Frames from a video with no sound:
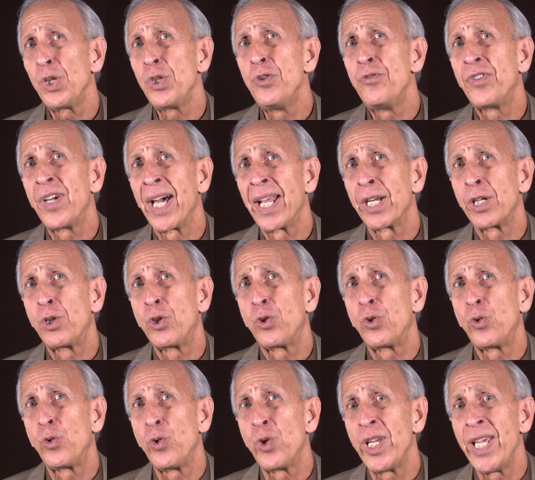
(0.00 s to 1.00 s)
you've got to
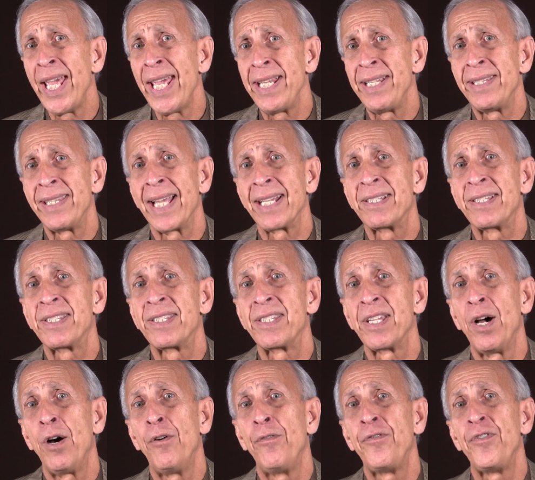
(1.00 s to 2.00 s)
create that
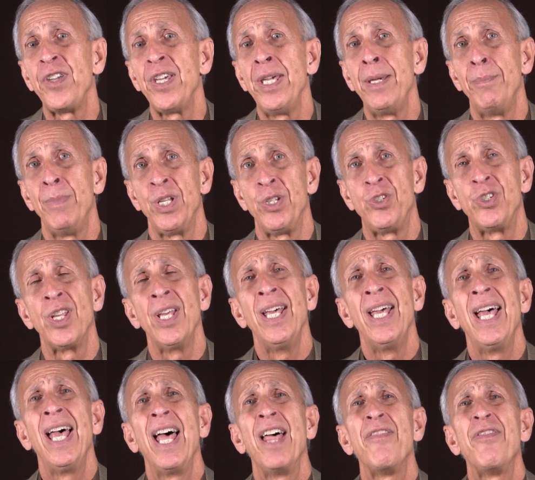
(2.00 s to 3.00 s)
self-image
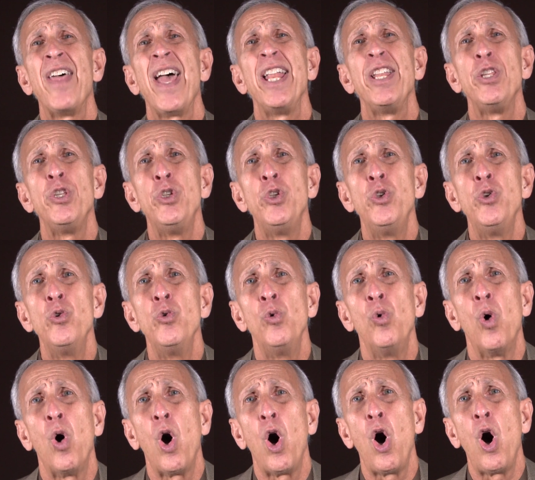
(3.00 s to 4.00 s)
that
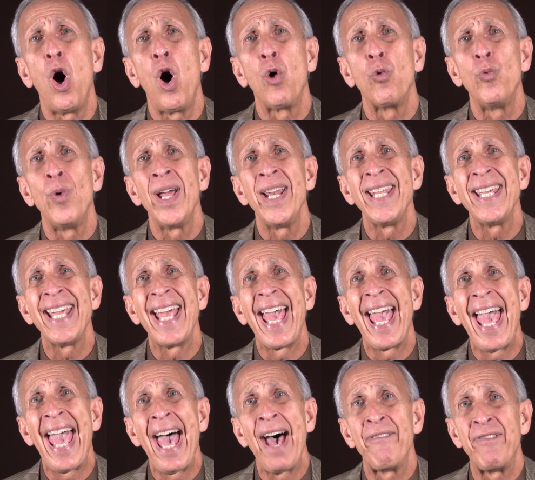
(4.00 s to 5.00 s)
you already
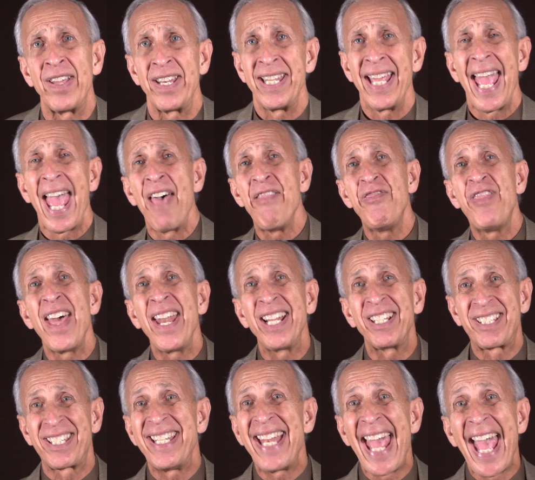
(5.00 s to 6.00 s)
have it. And then
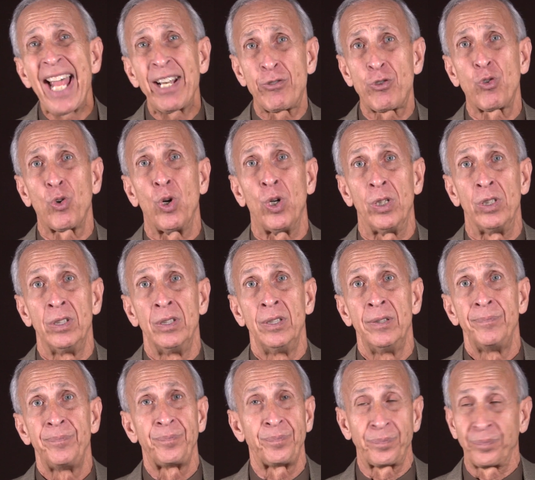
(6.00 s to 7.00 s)
it's natural.
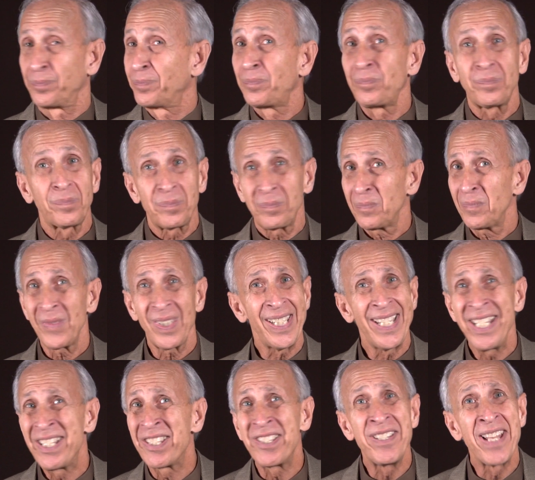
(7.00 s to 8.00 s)

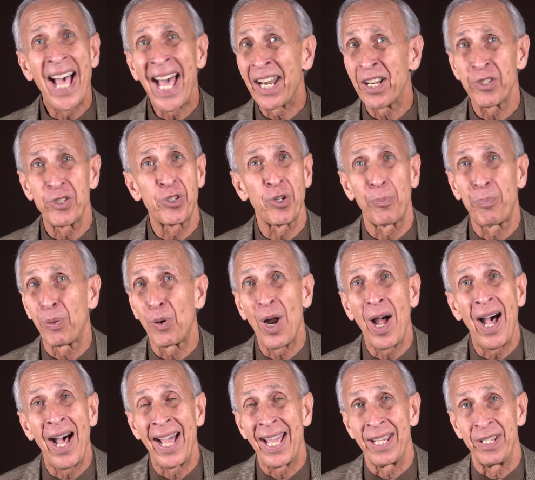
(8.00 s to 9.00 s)
It's not a
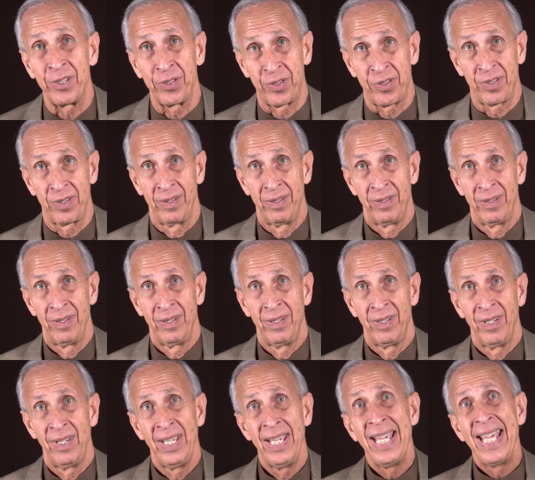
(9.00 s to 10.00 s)
surprise.
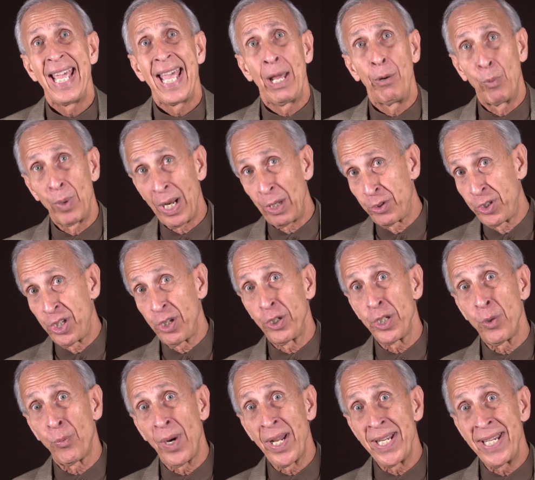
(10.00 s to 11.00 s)
And what I'll tell
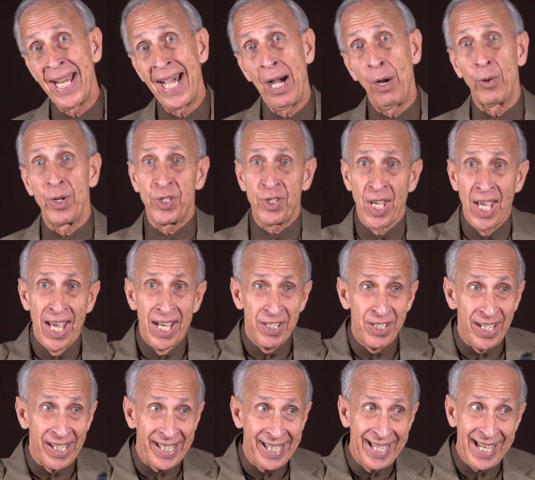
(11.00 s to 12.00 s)
you right now is
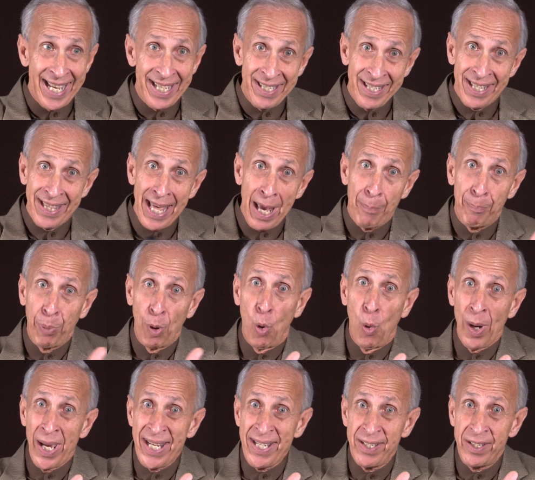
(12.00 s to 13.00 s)
to get to that
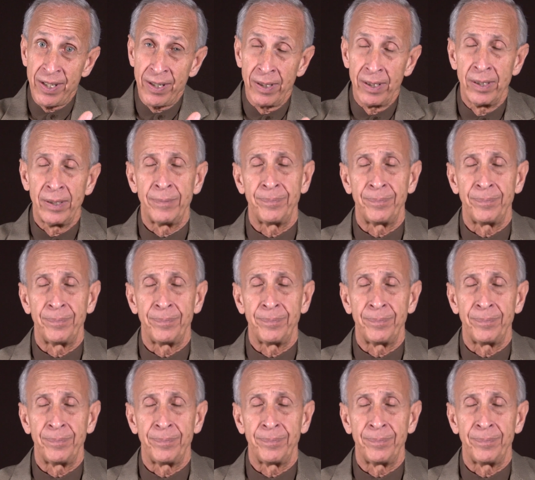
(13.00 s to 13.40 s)
point,